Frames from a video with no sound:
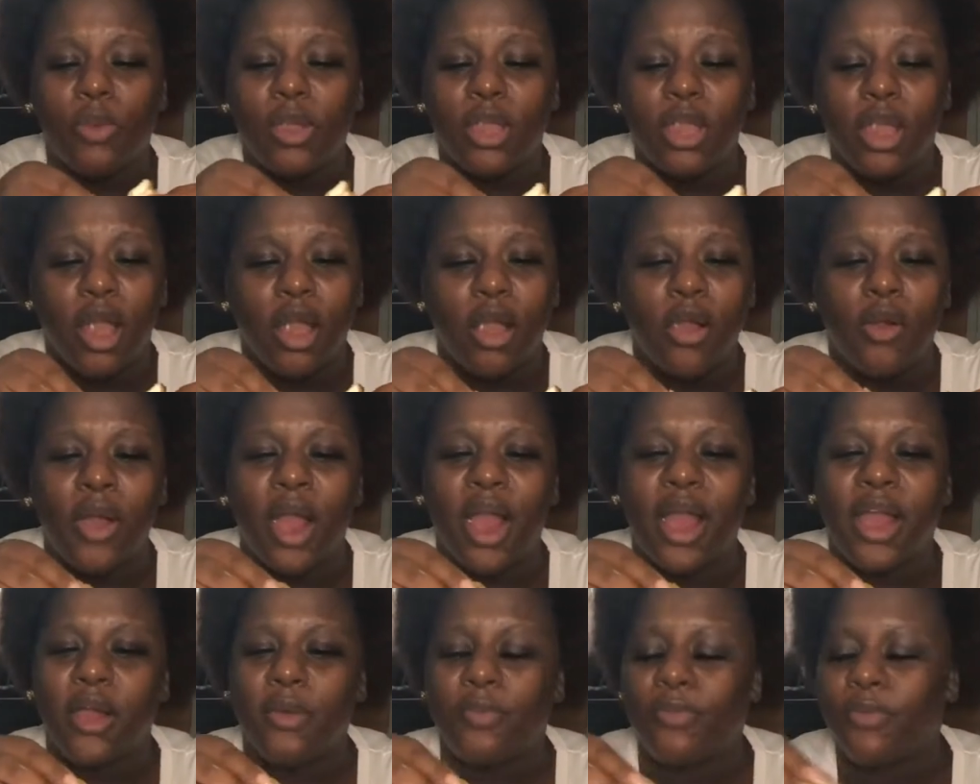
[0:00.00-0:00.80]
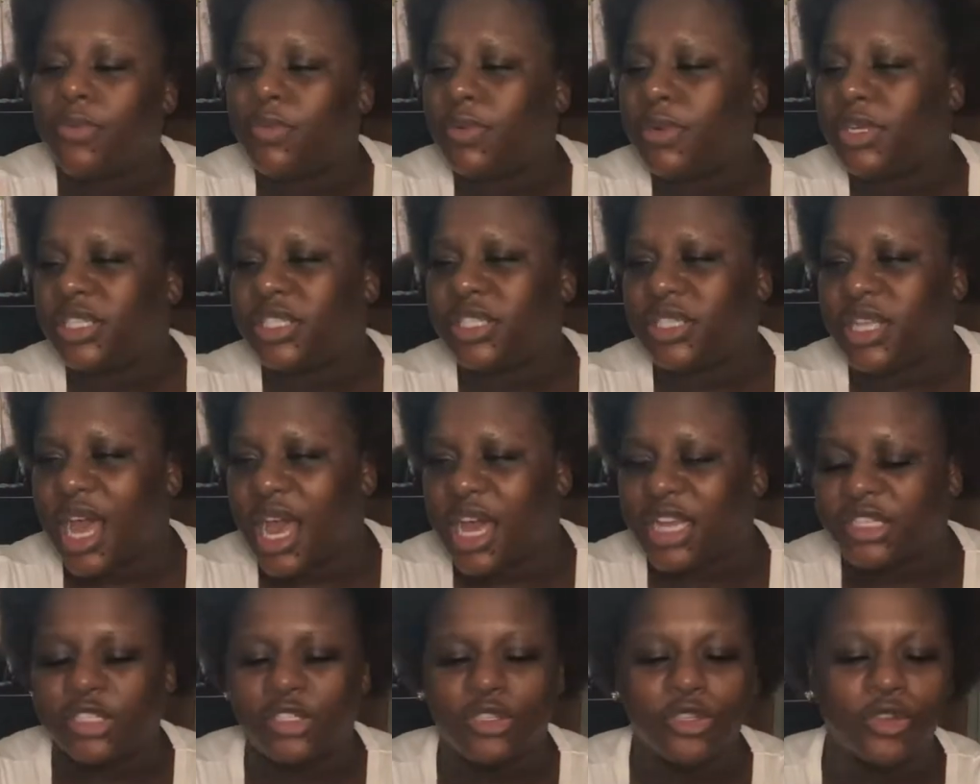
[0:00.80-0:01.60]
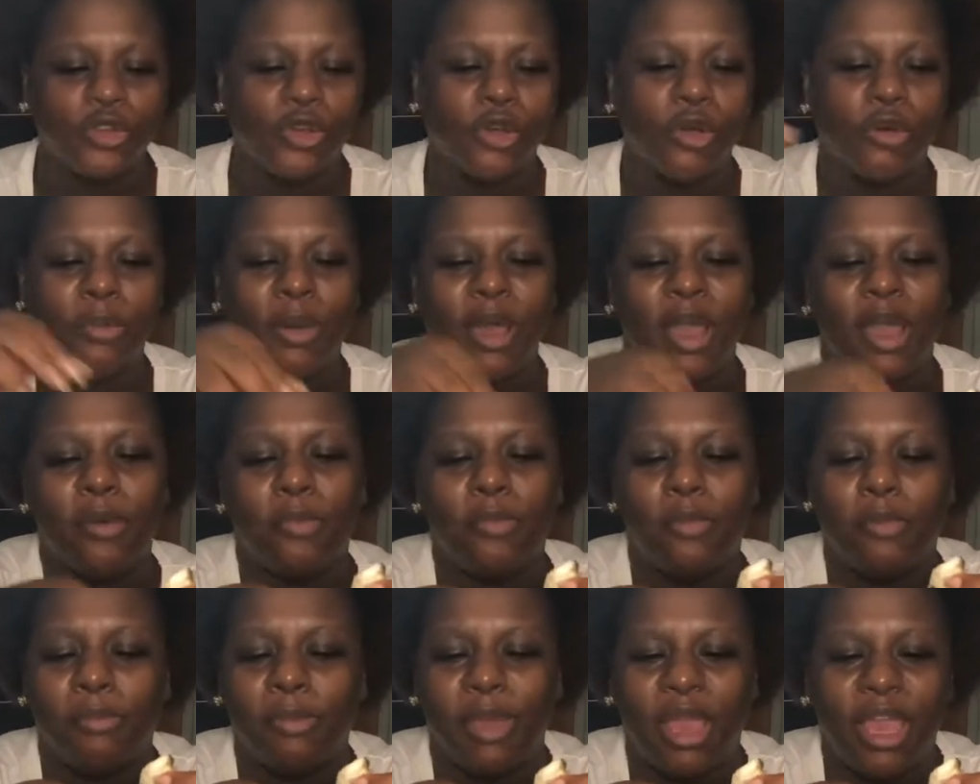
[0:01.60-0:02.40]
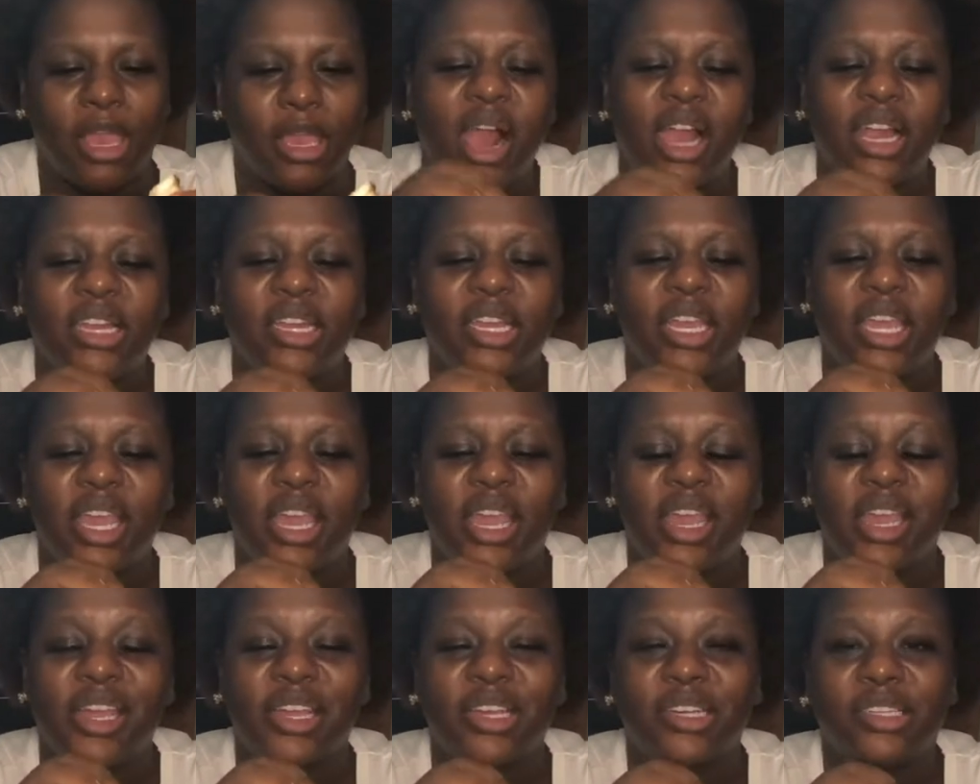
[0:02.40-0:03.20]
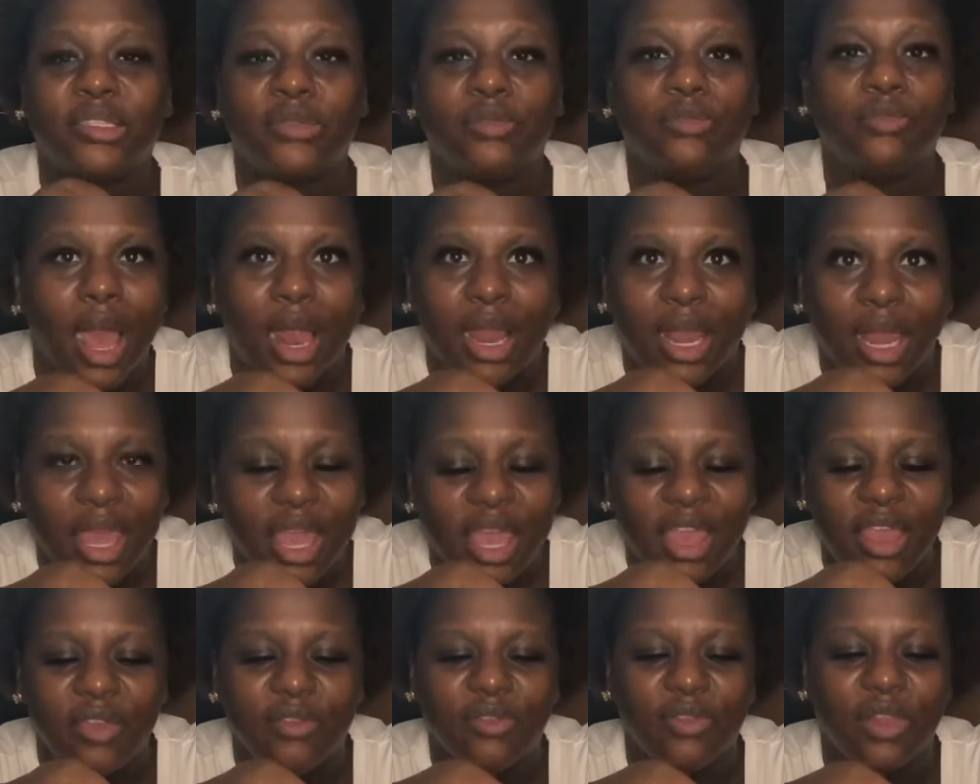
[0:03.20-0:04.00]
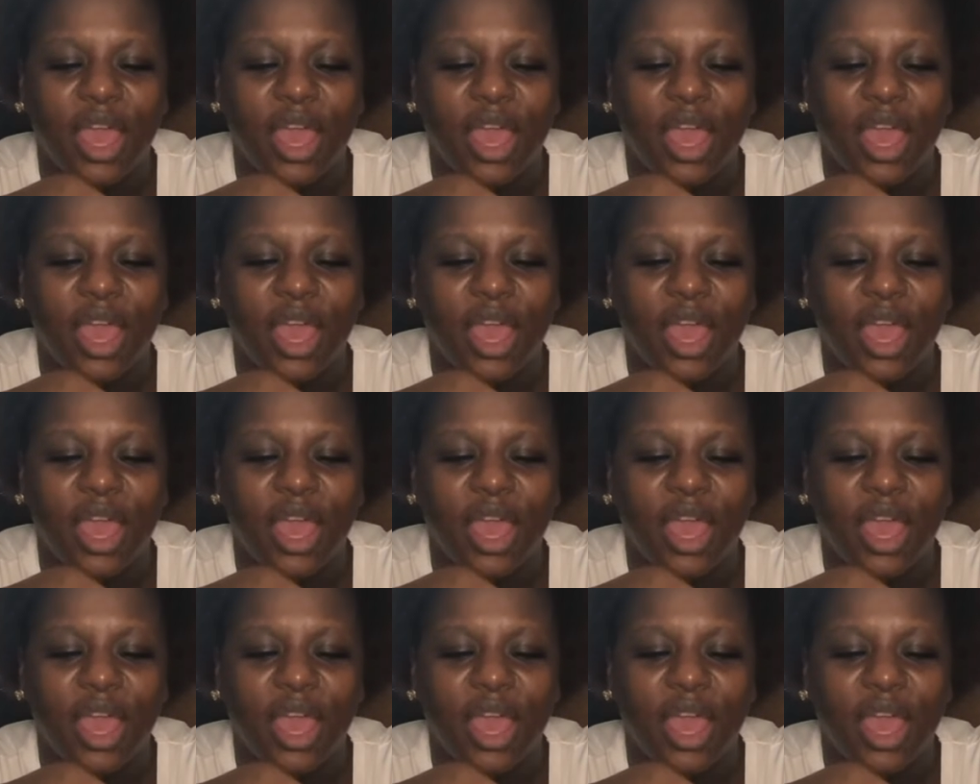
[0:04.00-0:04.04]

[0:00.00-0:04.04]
We go. I help him with his costume. I help him make, and then I leave.